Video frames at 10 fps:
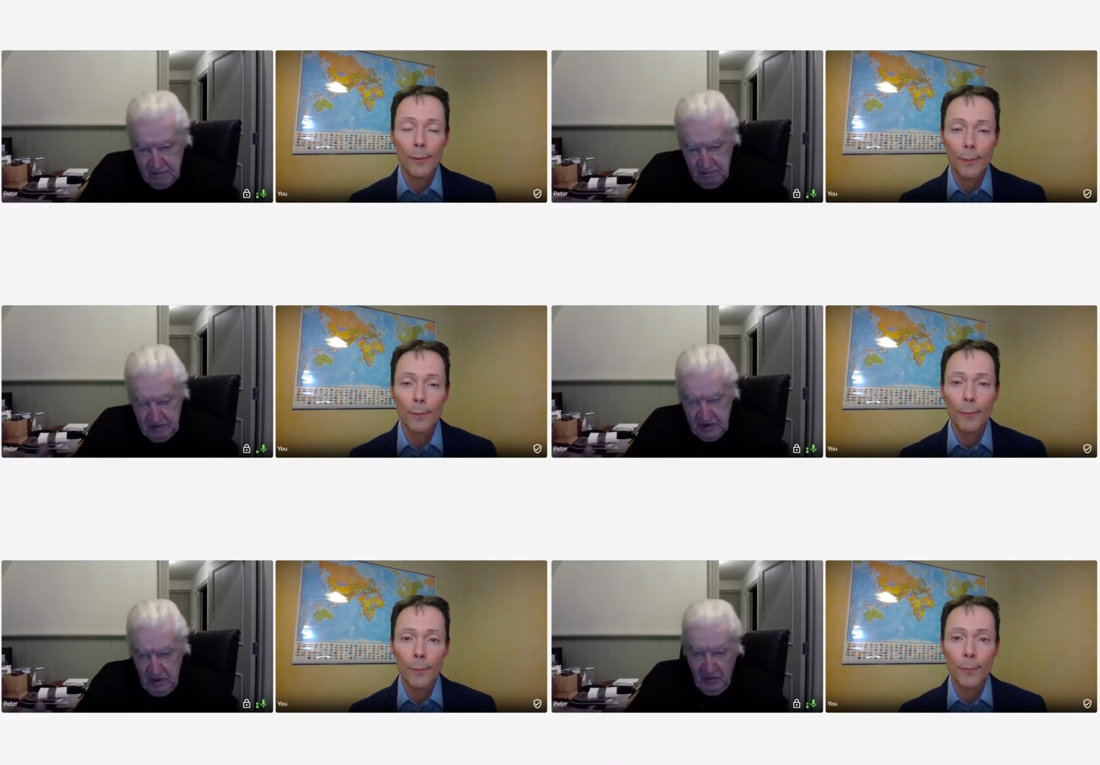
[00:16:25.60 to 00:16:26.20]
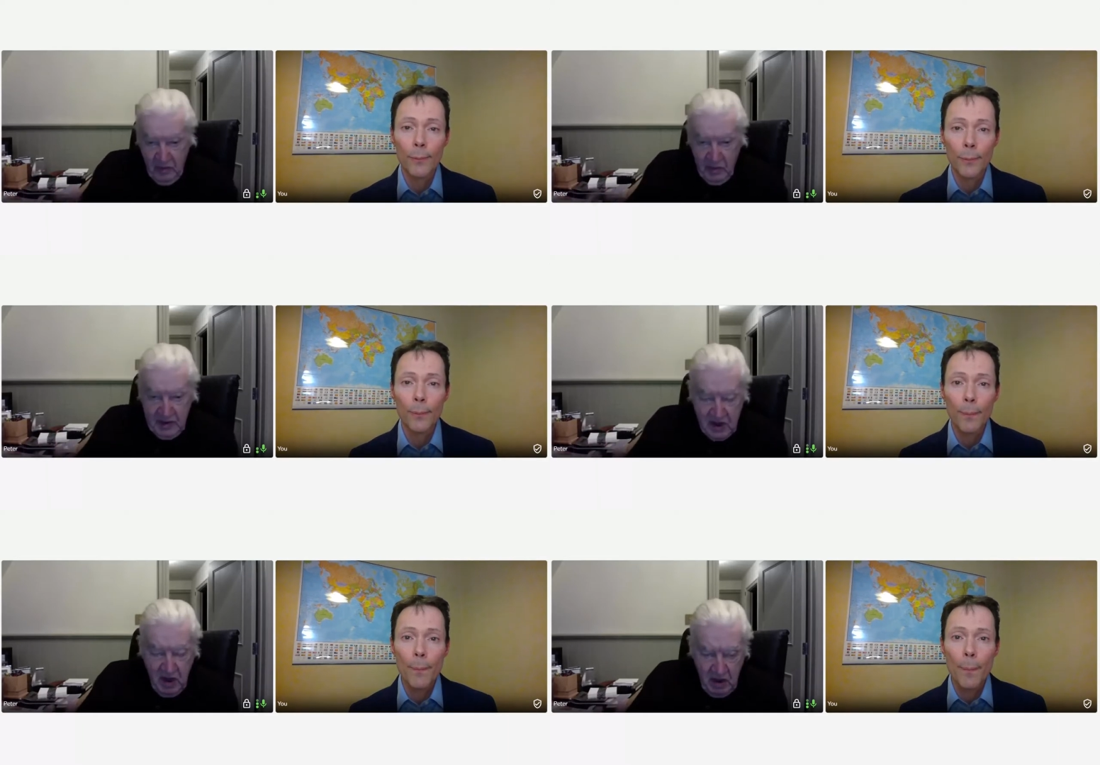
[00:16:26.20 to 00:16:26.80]
Speaker 1: so before we
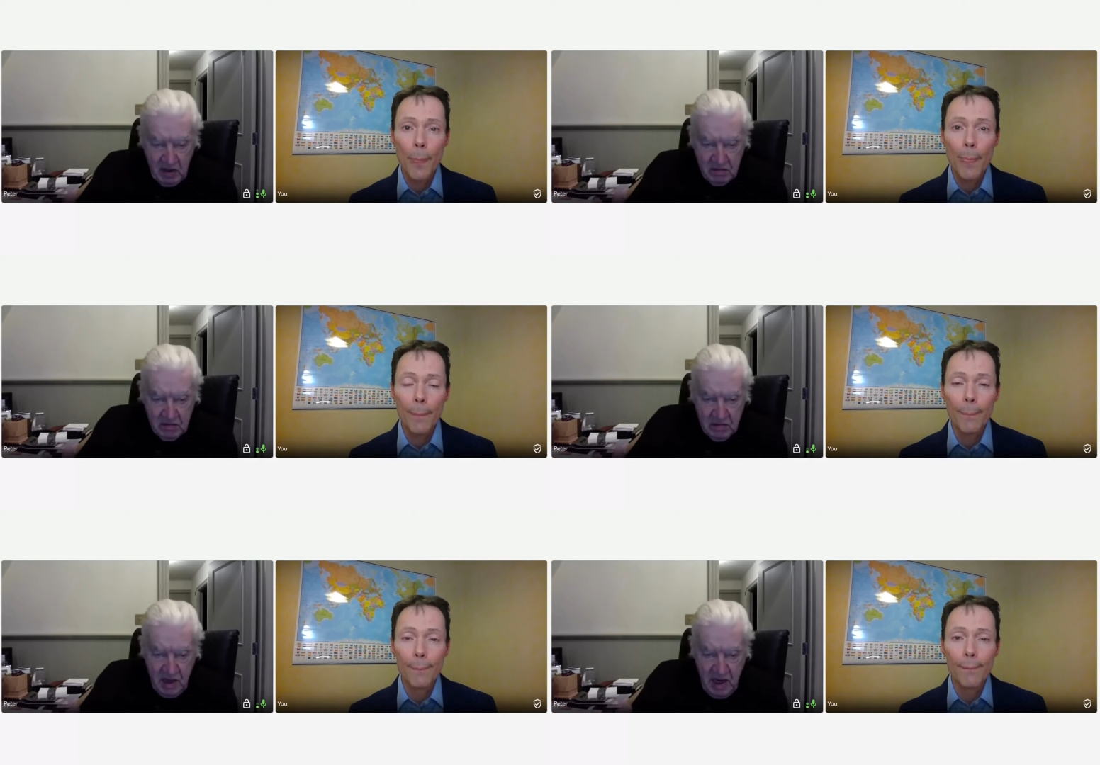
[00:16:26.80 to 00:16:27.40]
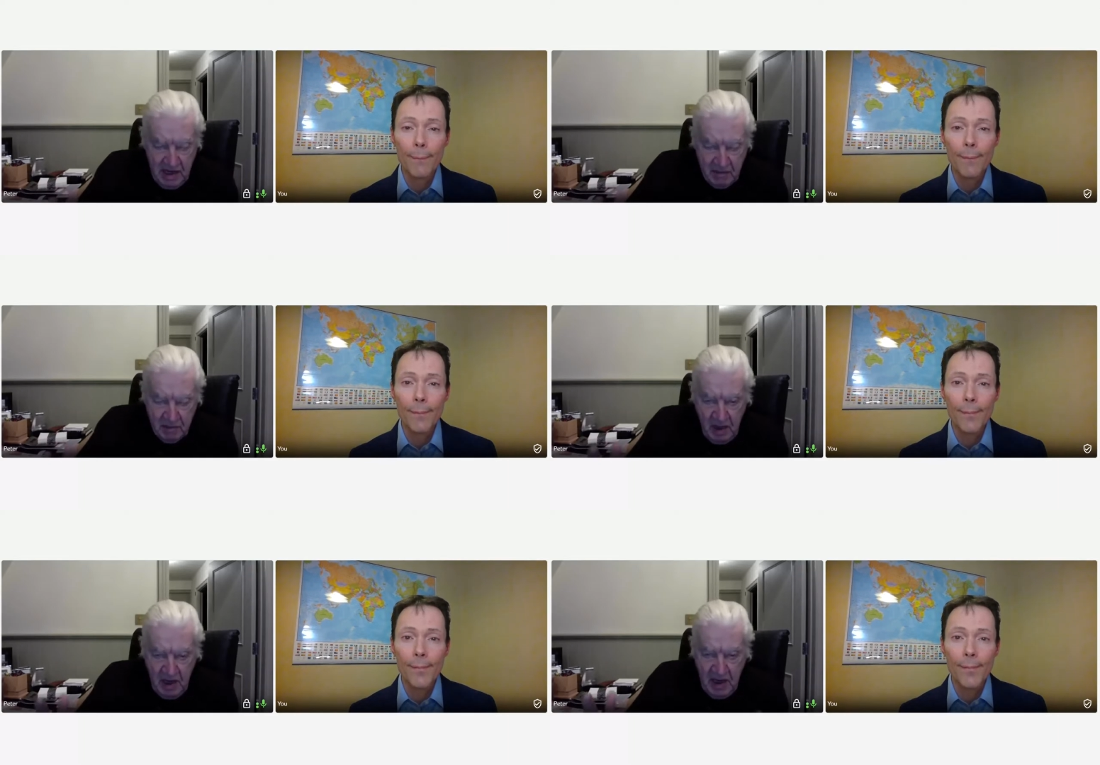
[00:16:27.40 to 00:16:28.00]
start, I,
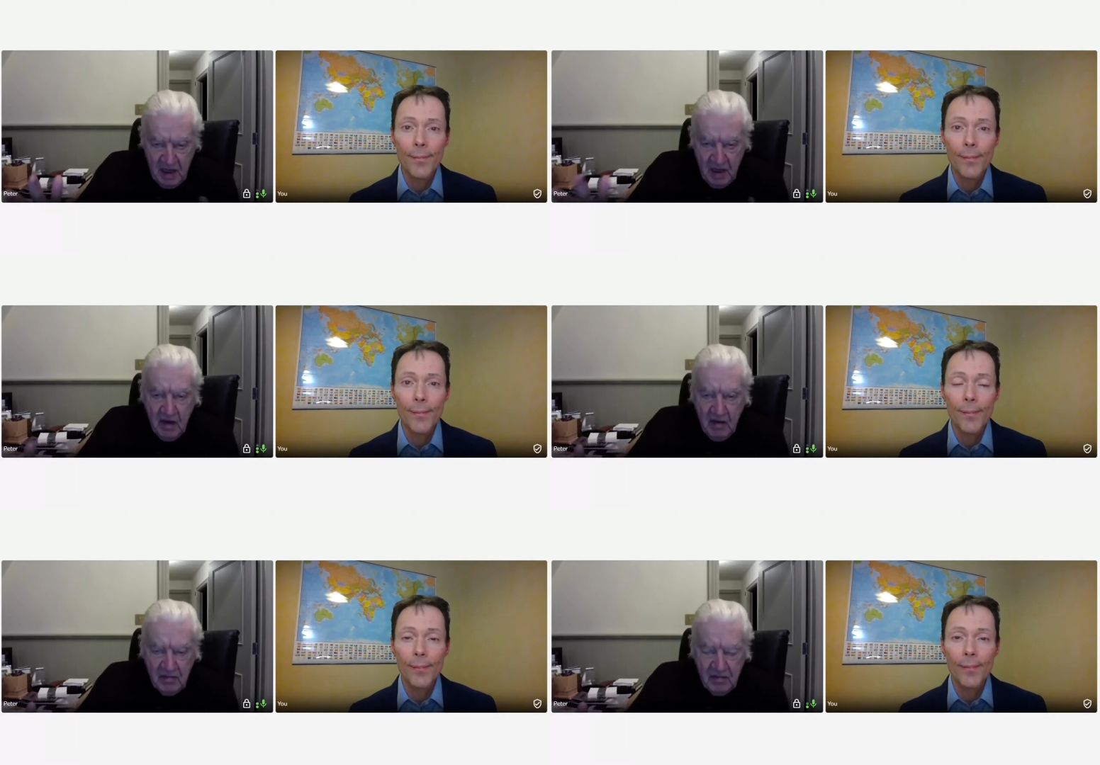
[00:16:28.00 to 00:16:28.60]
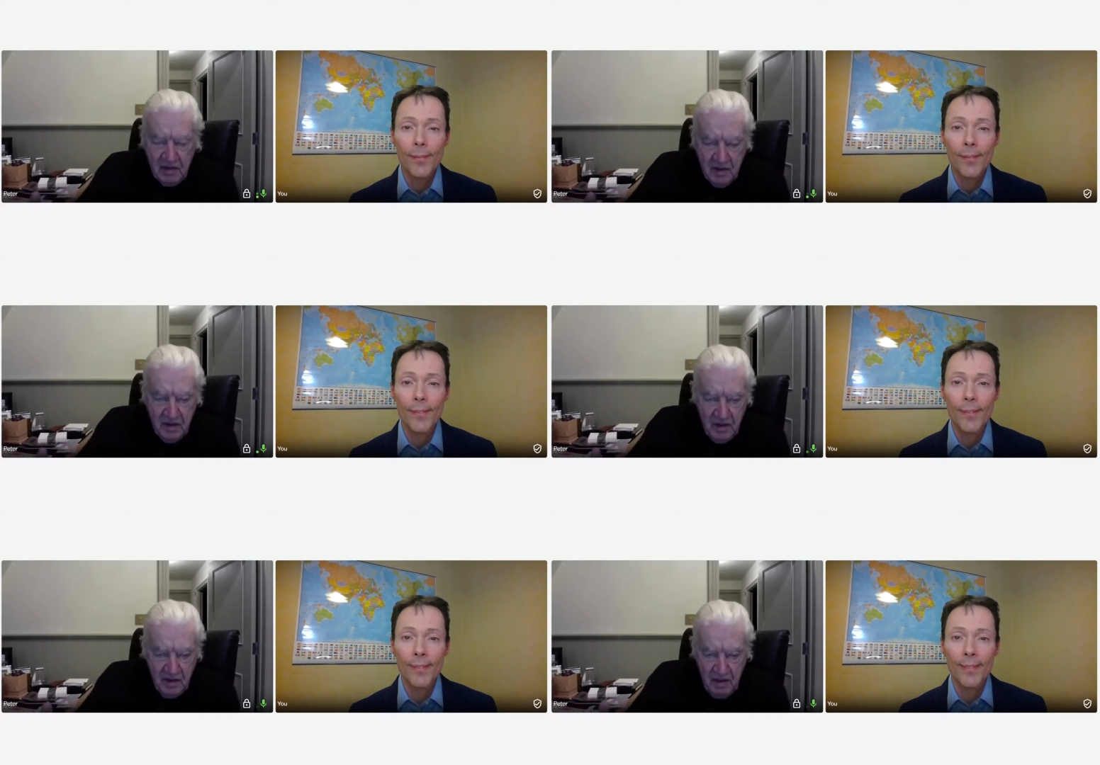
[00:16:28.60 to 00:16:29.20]
I love
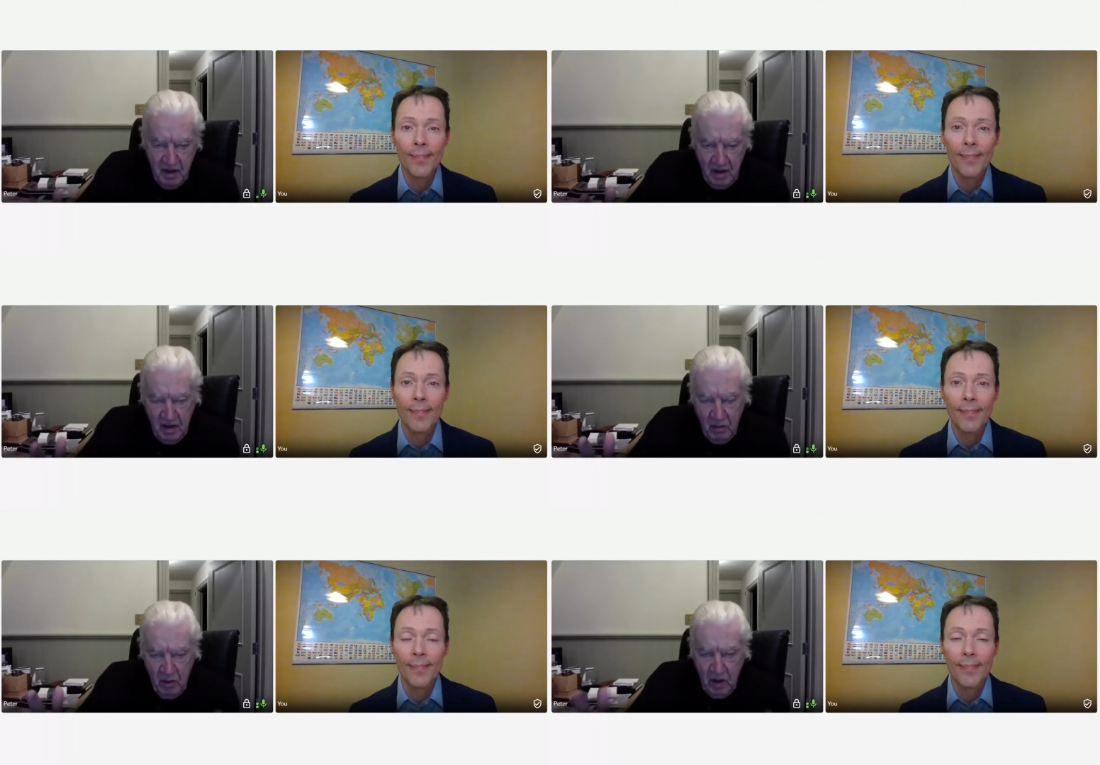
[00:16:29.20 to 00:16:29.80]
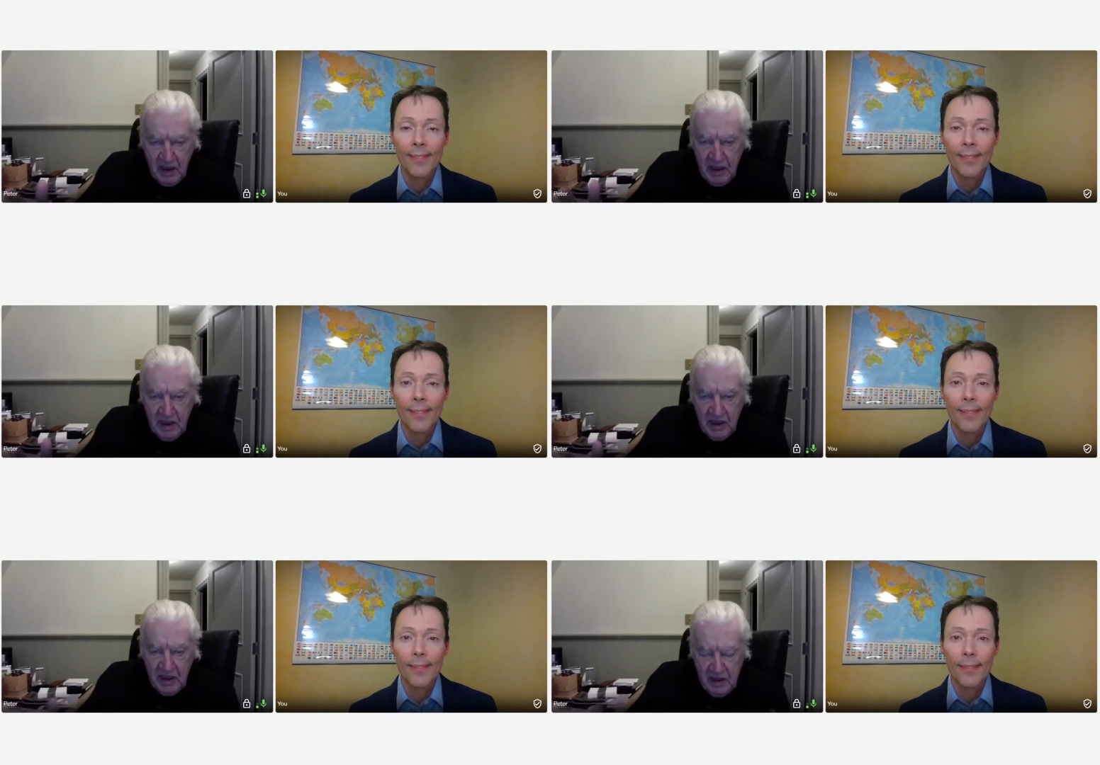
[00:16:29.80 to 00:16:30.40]
uh, working
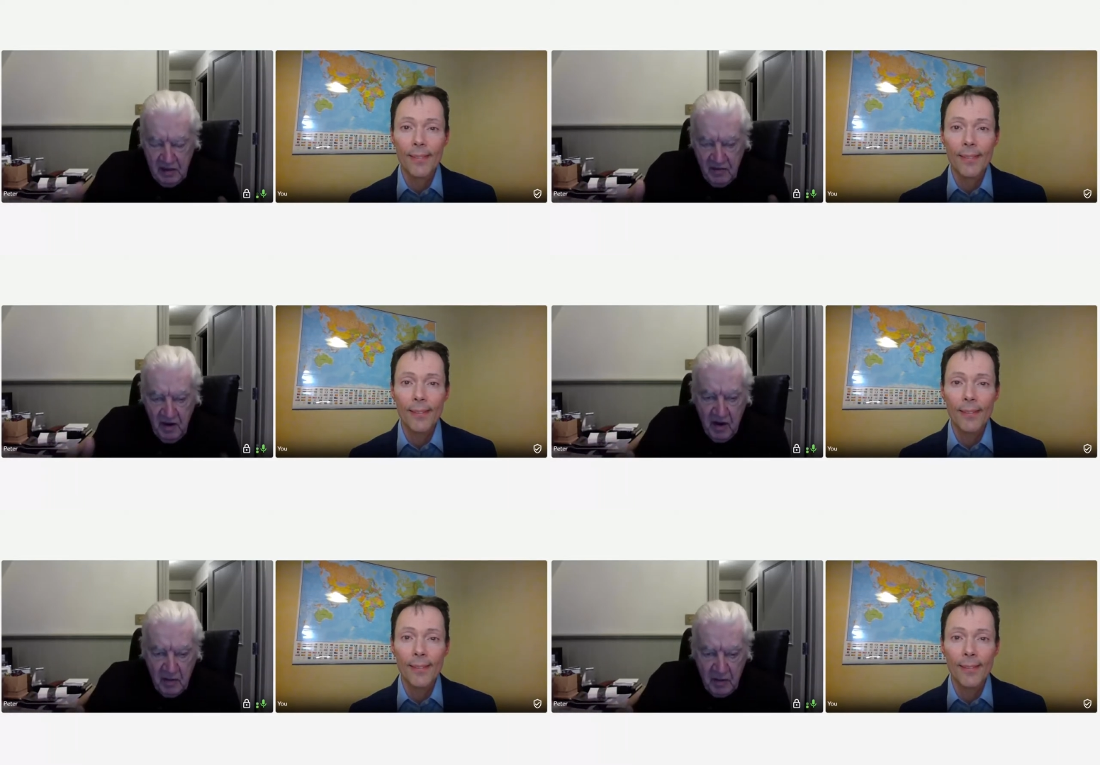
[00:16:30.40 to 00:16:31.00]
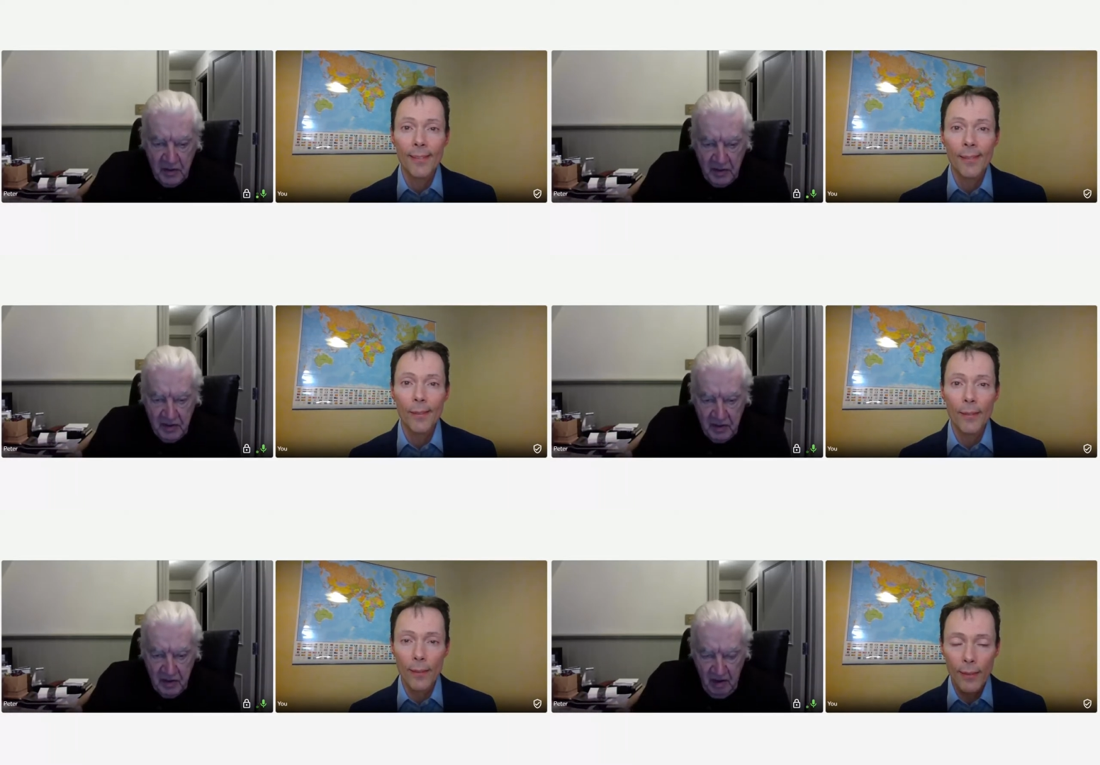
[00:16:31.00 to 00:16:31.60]
in an environment, a